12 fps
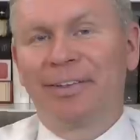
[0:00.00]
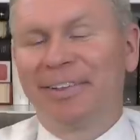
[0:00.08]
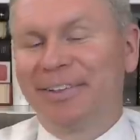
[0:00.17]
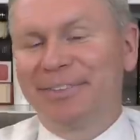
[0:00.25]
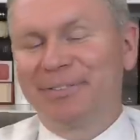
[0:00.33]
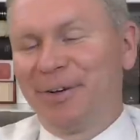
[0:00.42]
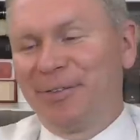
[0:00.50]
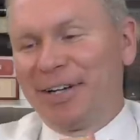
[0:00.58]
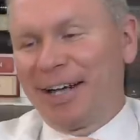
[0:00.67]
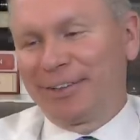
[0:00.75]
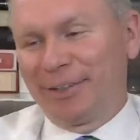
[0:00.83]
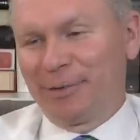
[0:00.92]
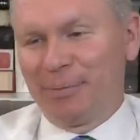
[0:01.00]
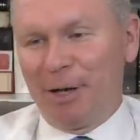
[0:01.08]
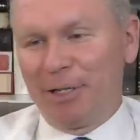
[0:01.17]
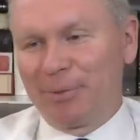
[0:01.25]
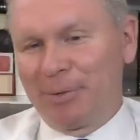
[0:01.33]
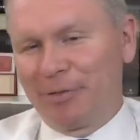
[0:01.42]
this moment actually
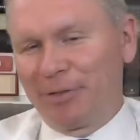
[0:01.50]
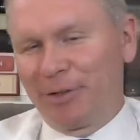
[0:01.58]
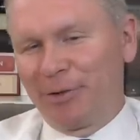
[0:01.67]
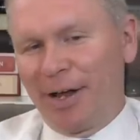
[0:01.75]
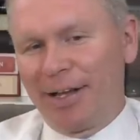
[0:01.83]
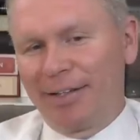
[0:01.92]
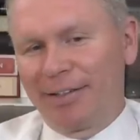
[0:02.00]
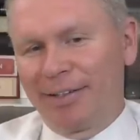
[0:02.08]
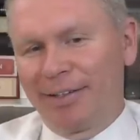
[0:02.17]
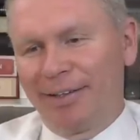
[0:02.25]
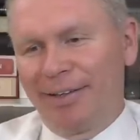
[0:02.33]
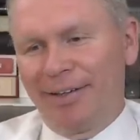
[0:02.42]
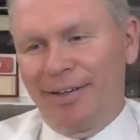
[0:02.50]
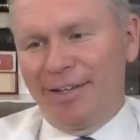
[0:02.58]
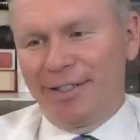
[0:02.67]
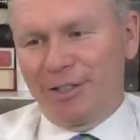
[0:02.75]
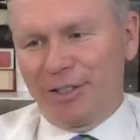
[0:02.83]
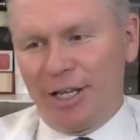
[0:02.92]
reminds me of the great
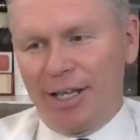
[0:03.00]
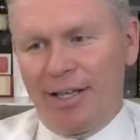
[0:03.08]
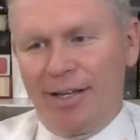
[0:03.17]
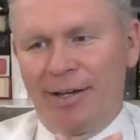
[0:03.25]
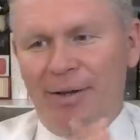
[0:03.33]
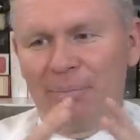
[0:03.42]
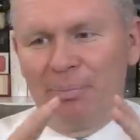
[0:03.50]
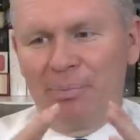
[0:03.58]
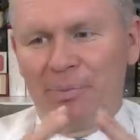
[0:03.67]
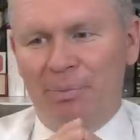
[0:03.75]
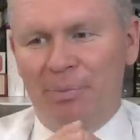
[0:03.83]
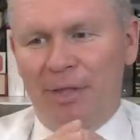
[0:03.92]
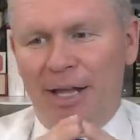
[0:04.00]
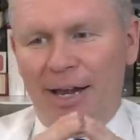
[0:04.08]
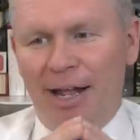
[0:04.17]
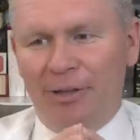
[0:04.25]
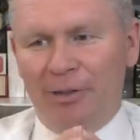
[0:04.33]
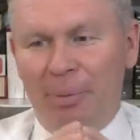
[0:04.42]
scene that
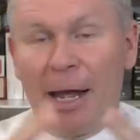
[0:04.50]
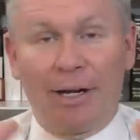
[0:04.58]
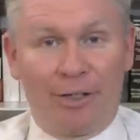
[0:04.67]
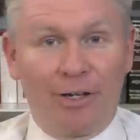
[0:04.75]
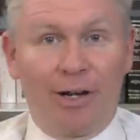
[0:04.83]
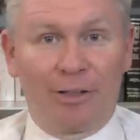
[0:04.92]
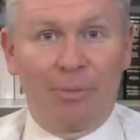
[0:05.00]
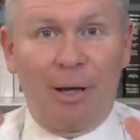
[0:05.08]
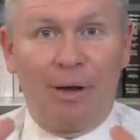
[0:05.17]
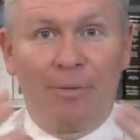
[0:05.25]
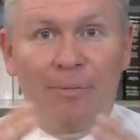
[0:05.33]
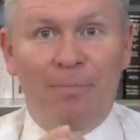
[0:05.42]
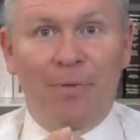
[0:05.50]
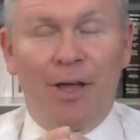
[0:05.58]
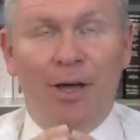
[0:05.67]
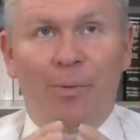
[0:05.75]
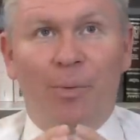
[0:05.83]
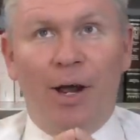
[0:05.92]
Elder Packer talked about,
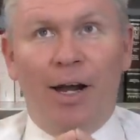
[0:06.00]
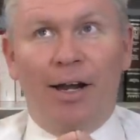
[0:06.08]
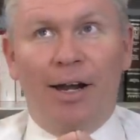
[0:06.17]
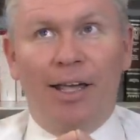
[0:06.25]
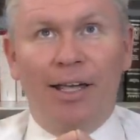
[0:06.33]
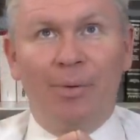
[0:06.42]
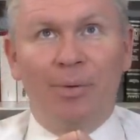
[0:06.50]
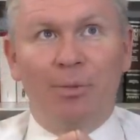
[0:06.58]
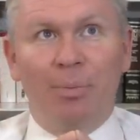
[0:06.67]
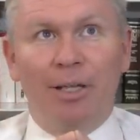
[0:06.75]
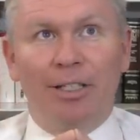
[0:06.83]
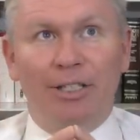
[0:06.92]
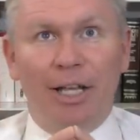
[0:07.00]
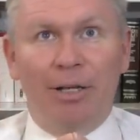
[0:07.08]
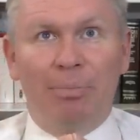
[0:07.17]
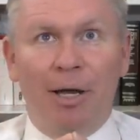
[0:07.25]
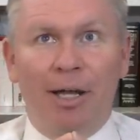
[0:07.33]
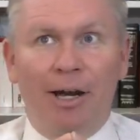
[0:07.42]
where he was being
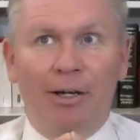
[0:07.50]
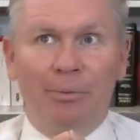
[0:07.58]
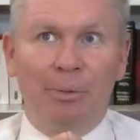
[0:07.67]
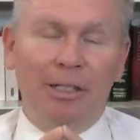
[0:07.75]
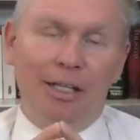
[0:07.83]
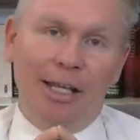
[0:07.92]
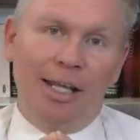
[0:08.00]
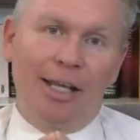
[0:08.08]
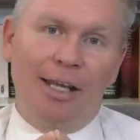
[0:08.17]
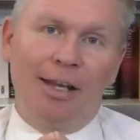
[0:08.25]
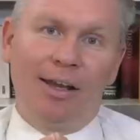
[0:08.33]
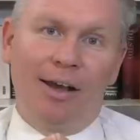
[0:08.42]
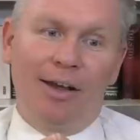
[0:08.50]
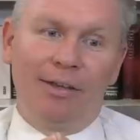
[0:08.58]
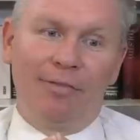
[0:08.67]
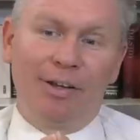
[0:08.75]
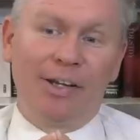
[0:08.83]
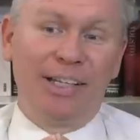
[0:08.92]
sent by Harold B. Lee on a
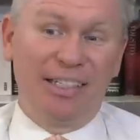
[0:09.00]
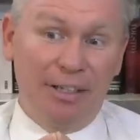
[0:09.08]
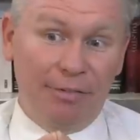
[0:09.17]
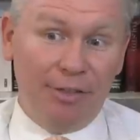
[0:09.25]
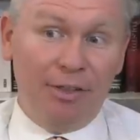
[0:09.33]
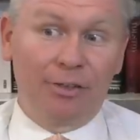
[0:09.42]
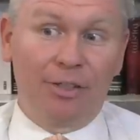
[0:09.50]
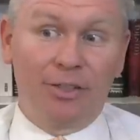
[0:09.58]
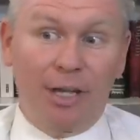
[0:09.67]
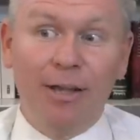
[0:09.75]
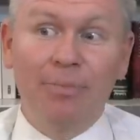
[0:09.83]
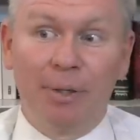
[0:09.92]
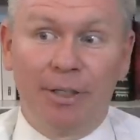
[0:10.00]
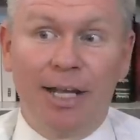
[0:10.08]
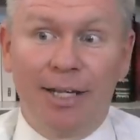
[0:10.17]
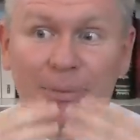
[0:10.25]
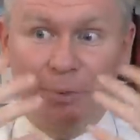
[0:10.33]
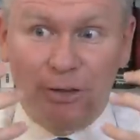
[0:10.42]
very difficult assignment,
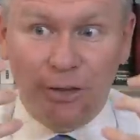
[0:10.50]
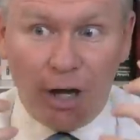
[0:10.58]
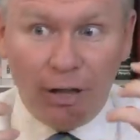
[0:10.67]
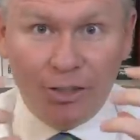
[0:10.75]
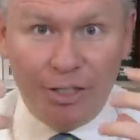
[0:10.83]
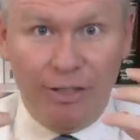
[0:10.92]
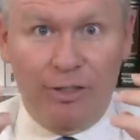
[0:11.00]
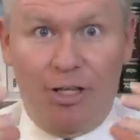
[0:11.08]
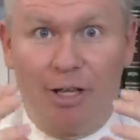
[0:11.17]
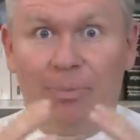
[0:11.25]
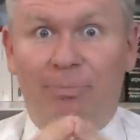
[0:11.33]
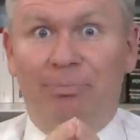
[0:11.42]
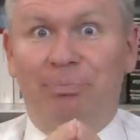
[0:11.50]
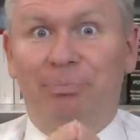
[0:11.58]
and it was daunting to him.